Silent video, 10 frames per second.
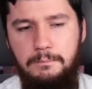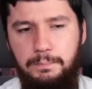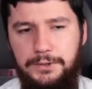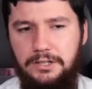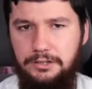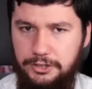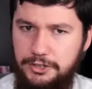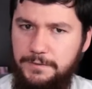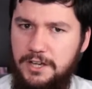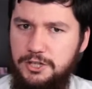but a
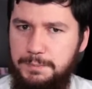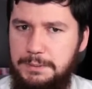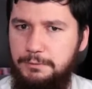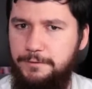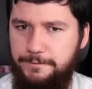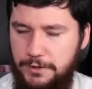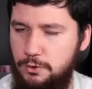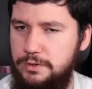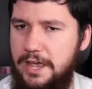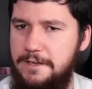lot of other people felt